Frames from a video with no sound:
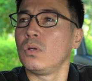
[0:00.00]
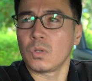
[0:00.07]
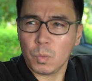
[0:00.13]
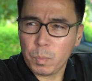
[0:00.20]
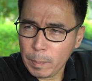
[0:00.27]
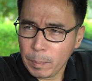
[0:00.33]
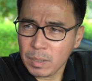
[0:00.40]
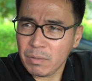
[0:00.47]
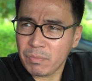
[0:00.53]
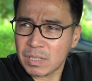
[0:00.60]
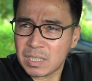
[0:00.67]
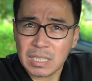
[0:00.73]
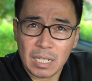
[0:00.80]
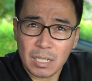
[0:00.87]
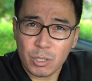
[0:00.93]
Do people even
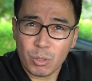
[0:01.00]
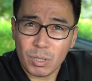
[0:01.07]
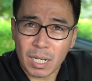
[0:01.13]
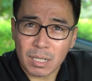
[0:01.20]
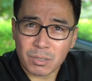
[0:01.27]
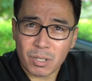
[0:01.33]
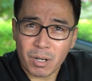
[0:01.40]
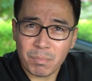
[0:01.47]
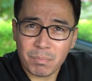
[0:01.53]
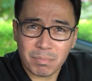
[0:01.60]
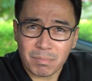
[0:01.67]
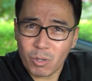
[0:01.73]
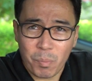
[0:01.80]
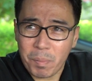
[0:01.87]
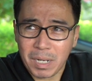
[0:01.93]
still use that
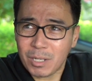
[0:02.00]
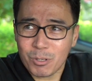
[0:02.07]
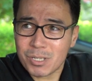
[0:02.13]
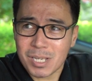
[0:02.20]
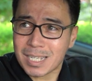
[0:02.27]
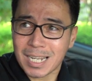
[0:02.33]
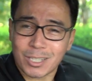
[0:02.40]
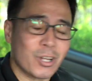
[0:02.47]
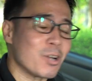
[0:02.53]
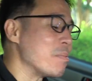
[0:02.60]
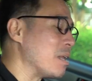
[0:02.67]
term? Nobody uses that term